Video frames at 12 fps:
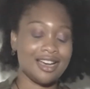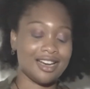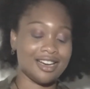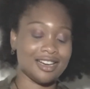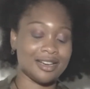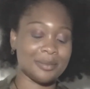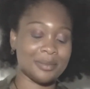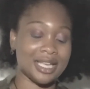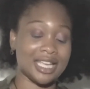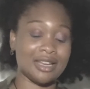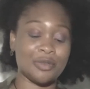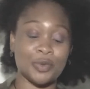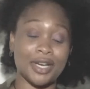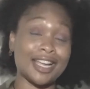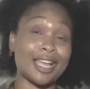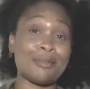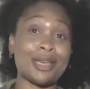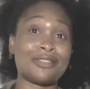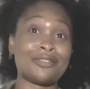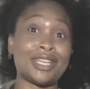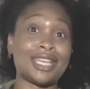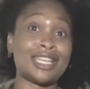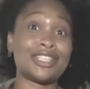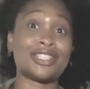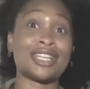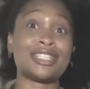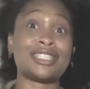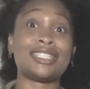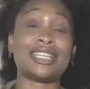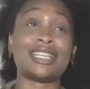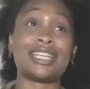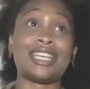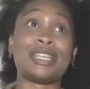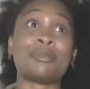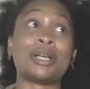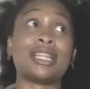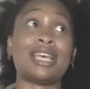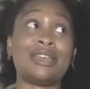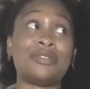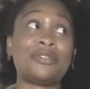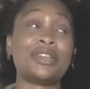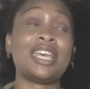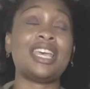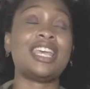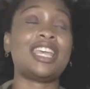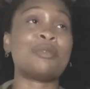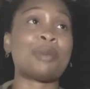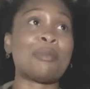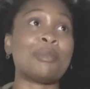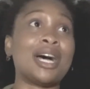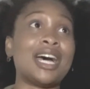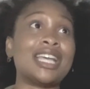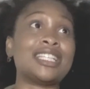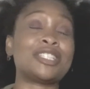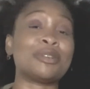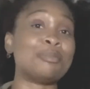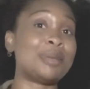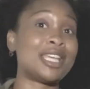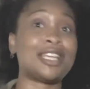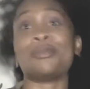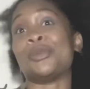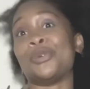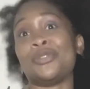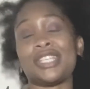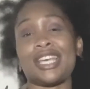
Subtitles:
And when I got back from vacation, I just dedicated my life in my mind to making a move to